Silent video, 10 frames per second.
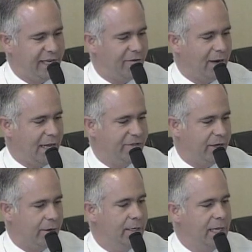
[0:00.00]
believe are out
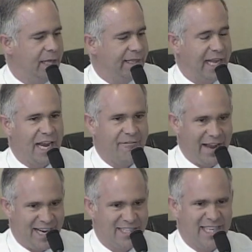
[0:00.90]
there that have
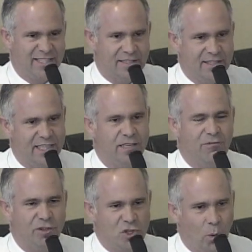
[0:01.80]
accessed the
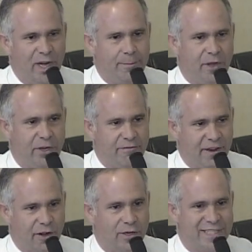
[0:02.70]
system for 20 million
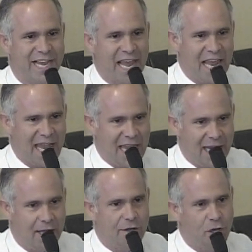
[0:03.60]
veterans
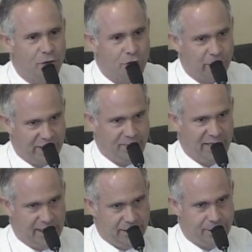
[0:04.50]
and their
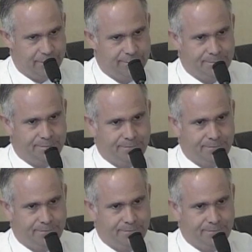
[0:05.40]
dependents?